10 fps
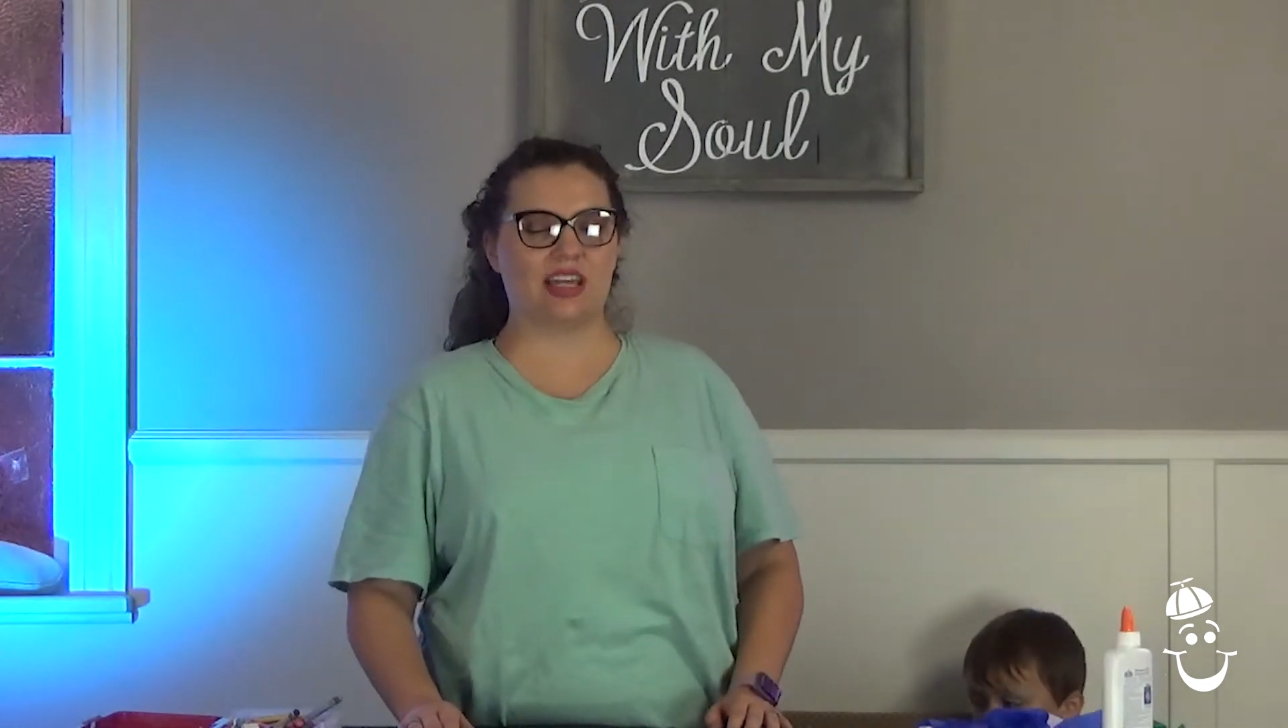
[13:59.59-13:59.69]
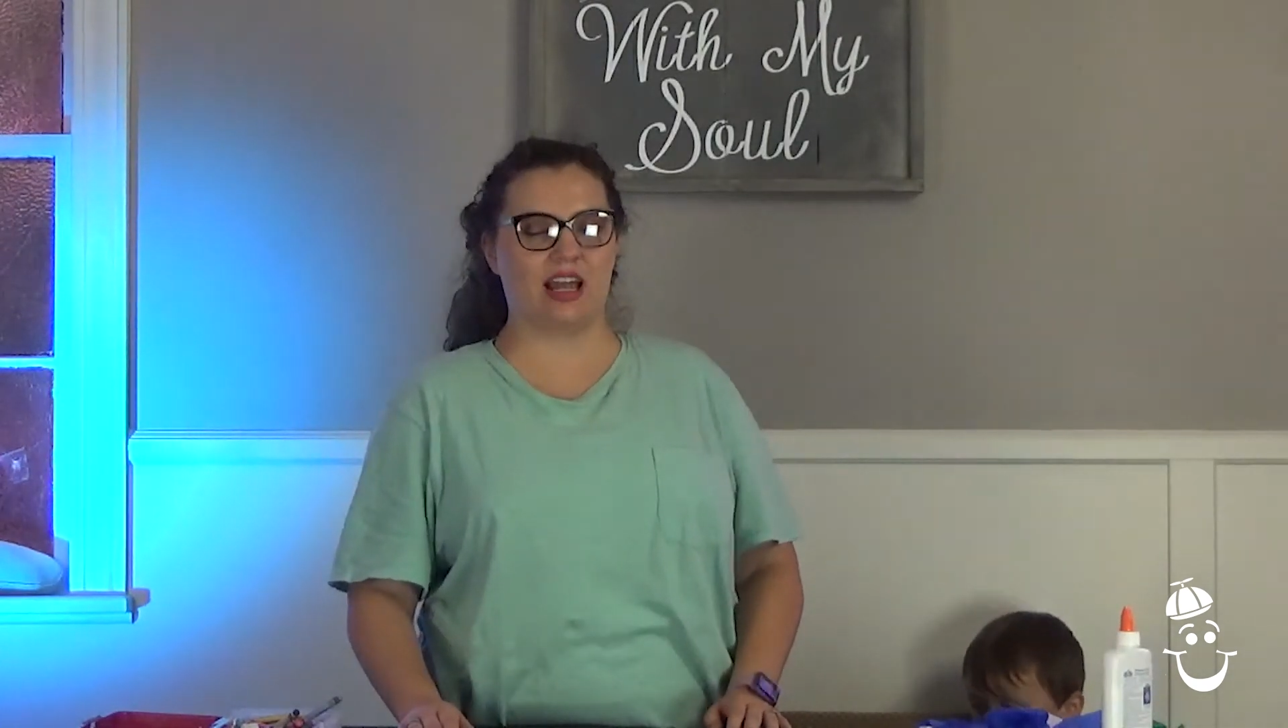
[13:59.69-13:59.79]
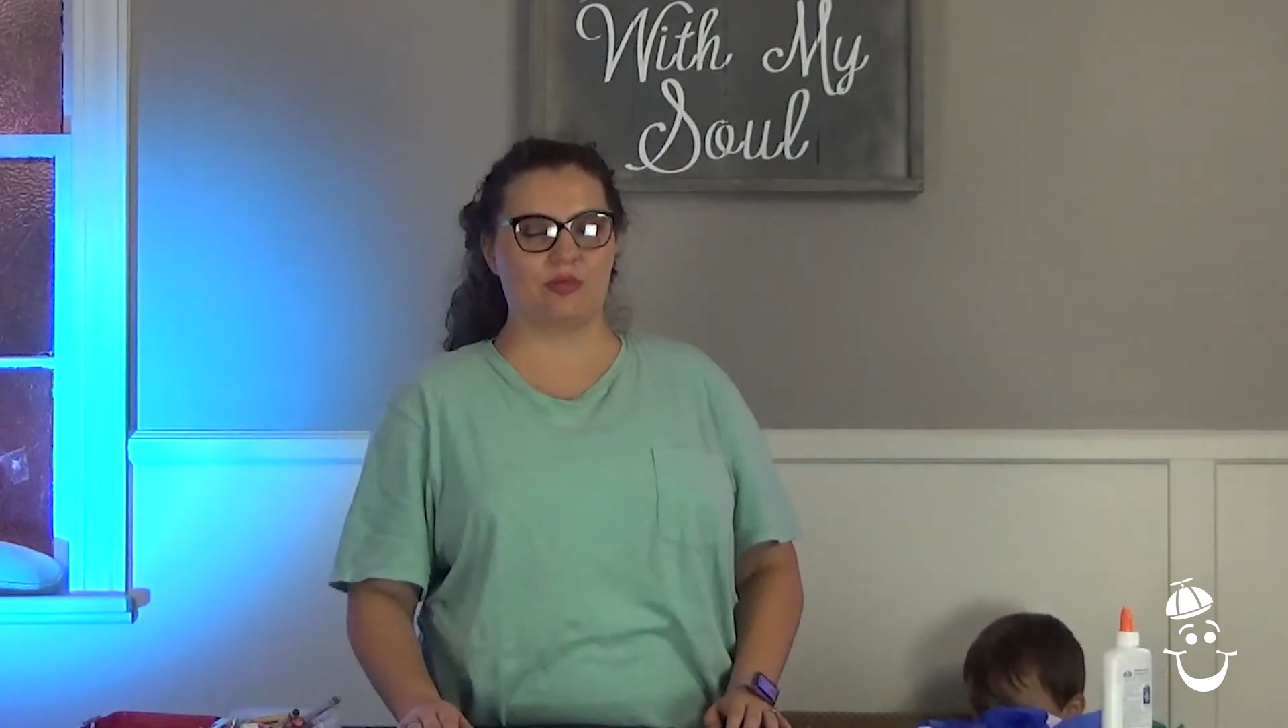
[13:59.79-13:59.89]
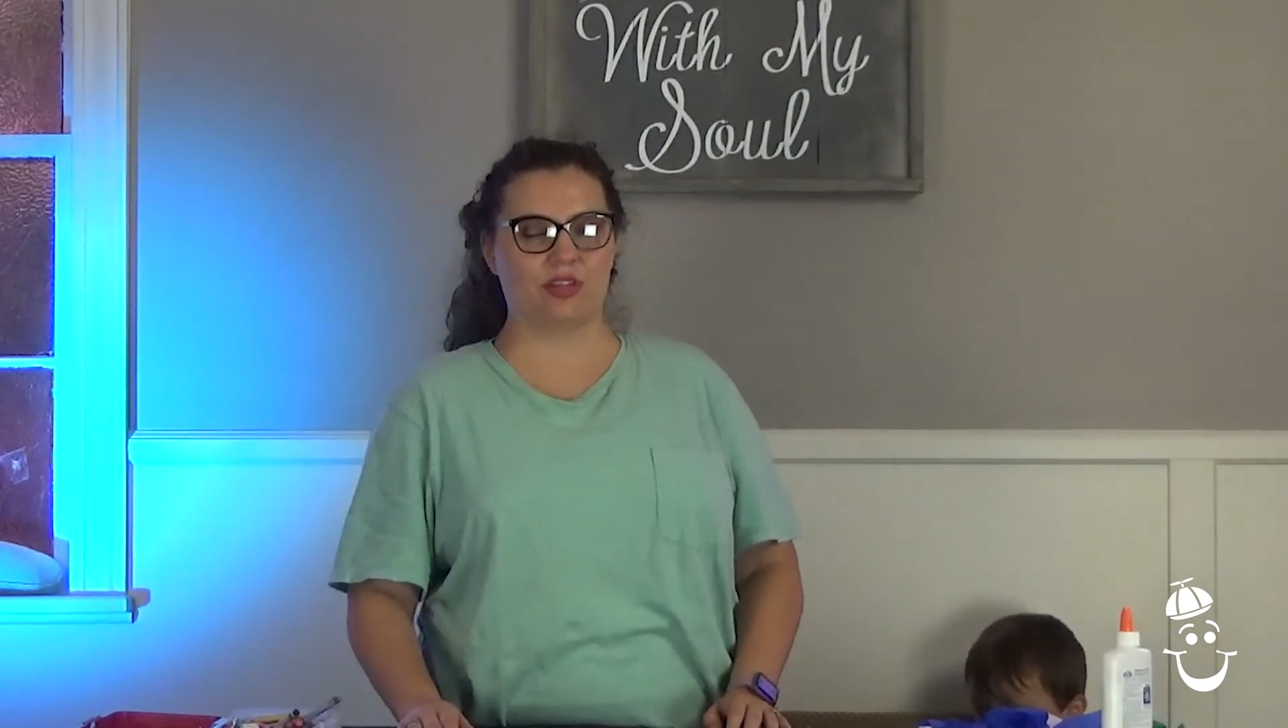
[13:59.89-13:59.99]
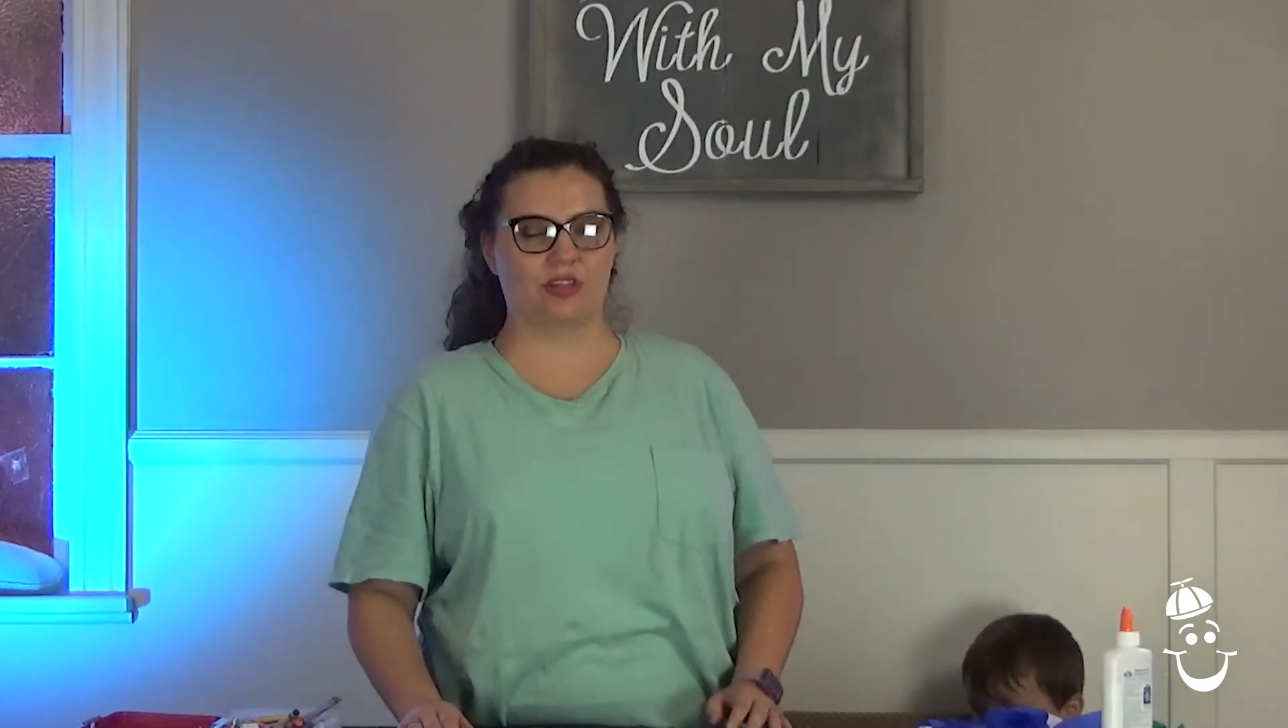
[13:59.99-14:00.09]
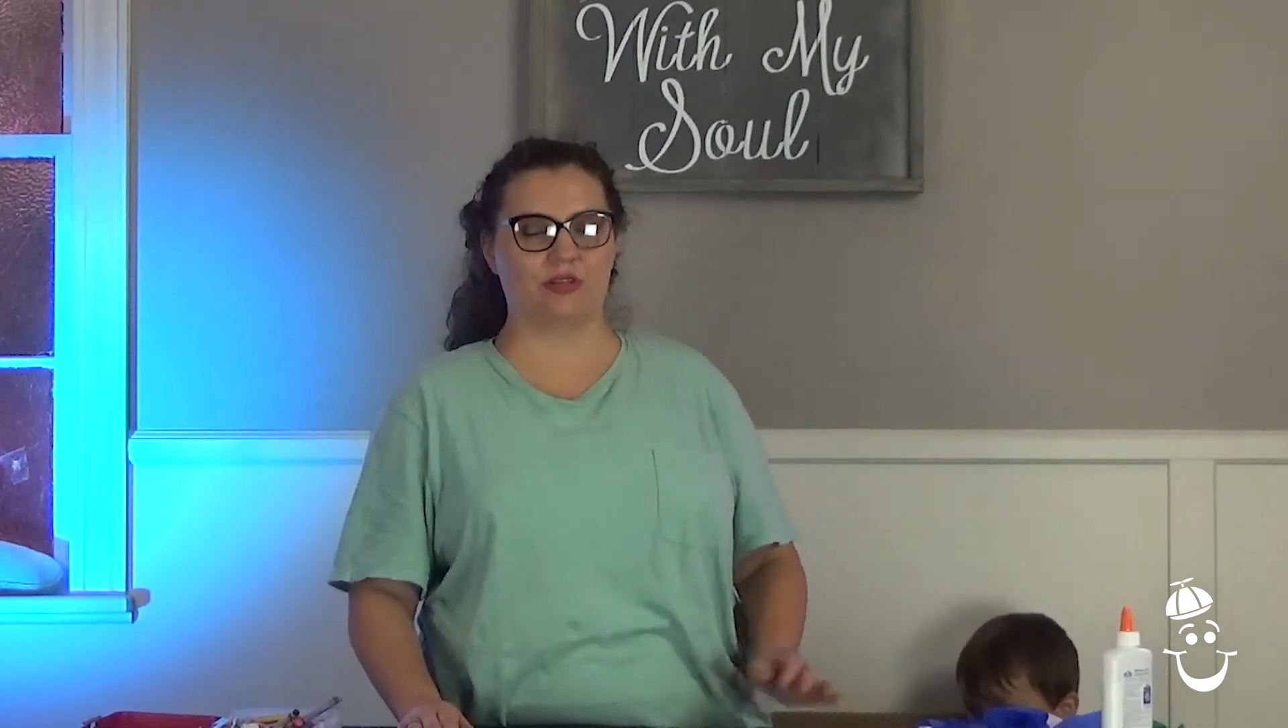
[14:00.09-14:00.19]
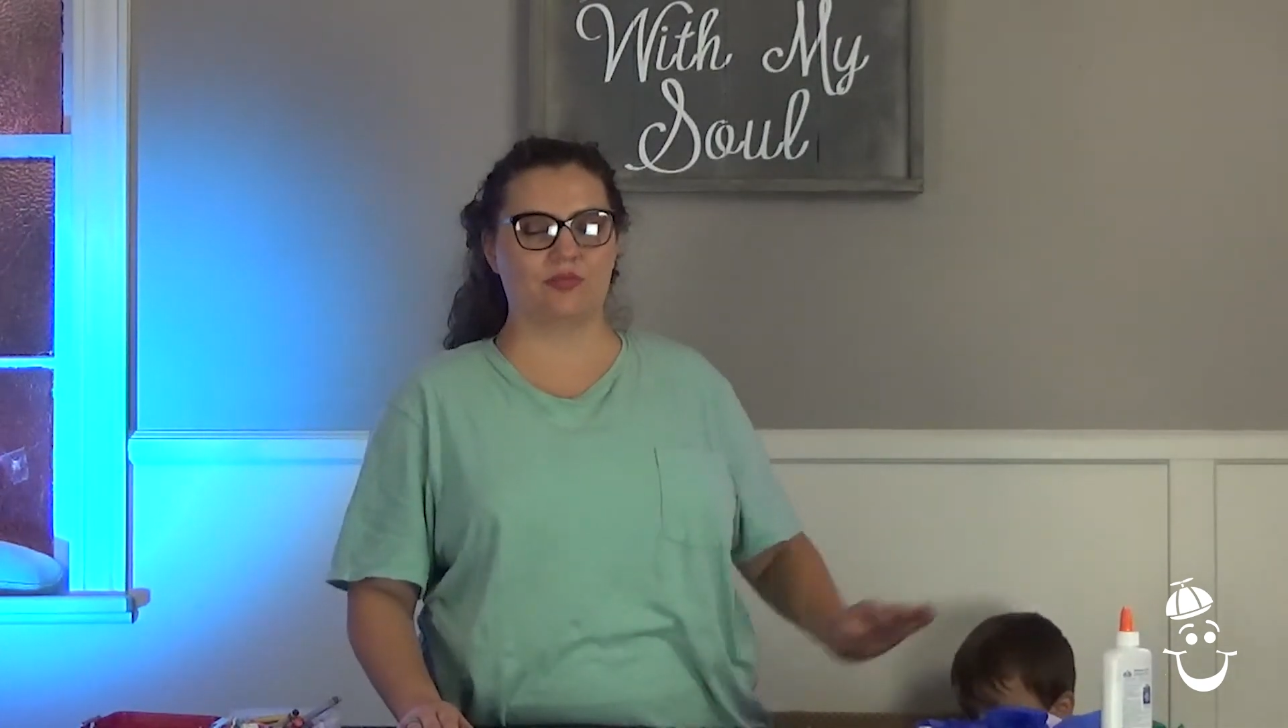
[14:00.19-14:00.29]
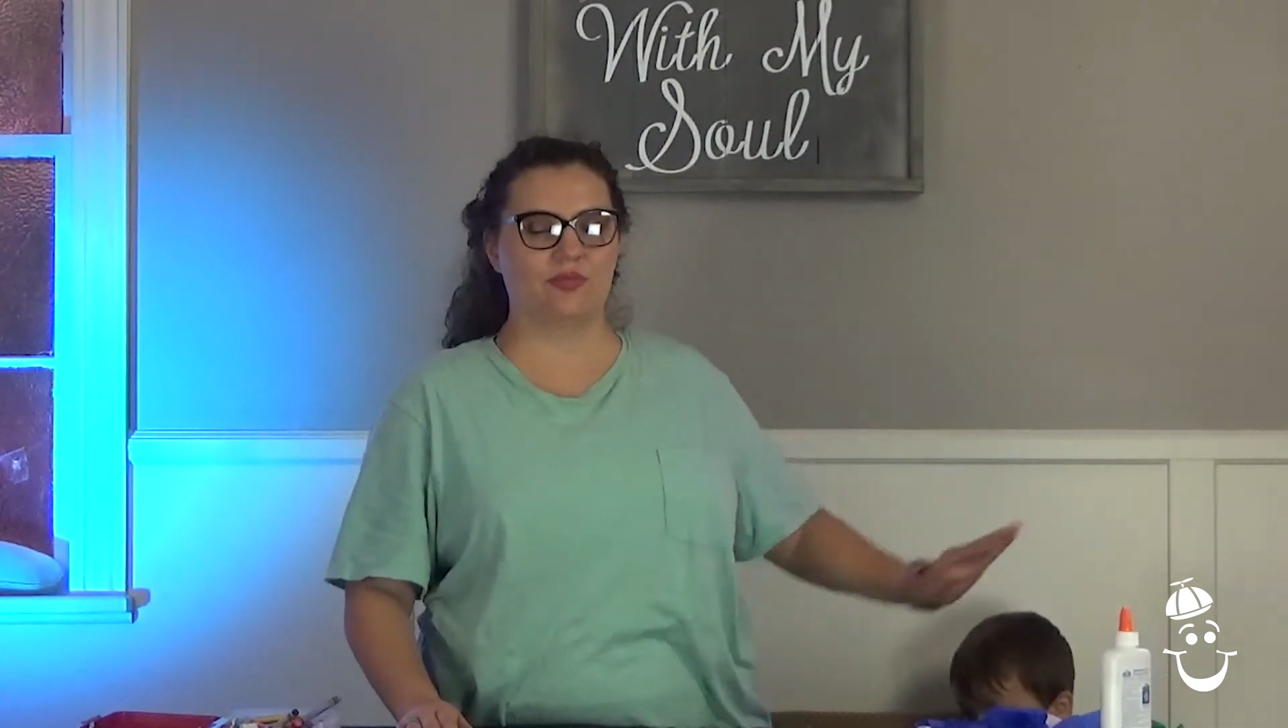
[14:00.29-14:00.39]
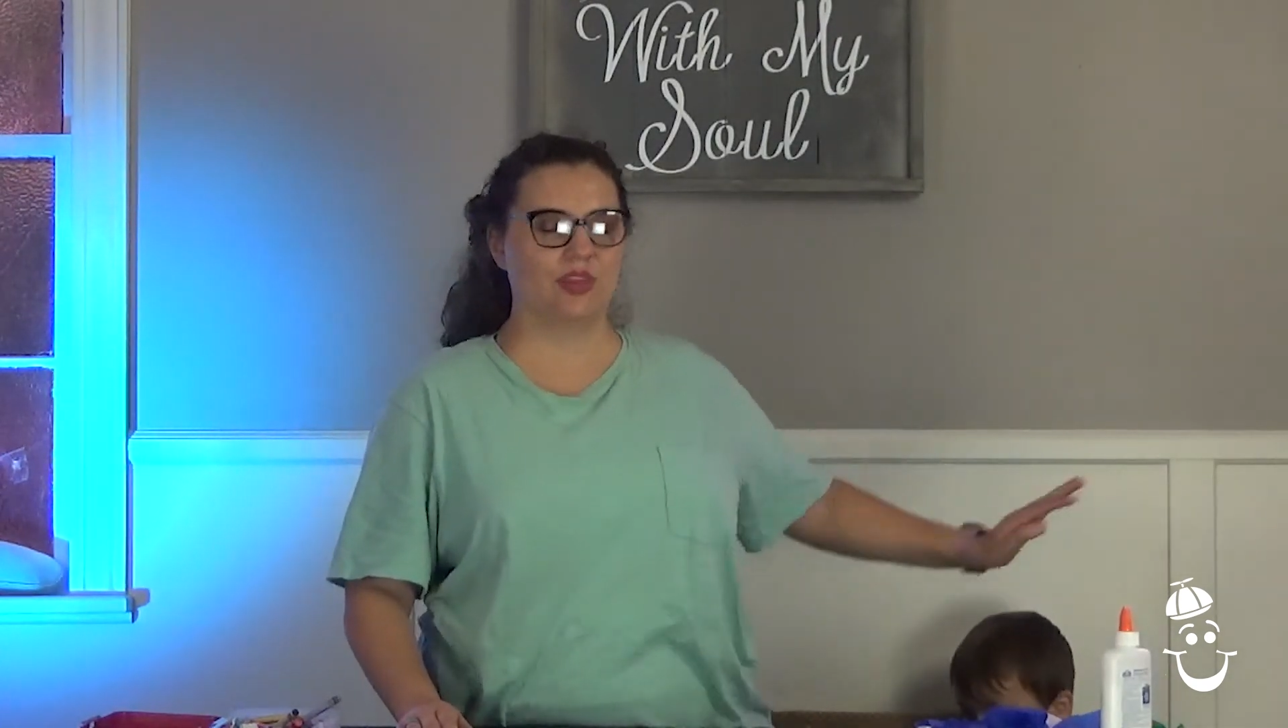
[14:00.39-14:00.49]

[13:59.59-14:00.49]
time with you.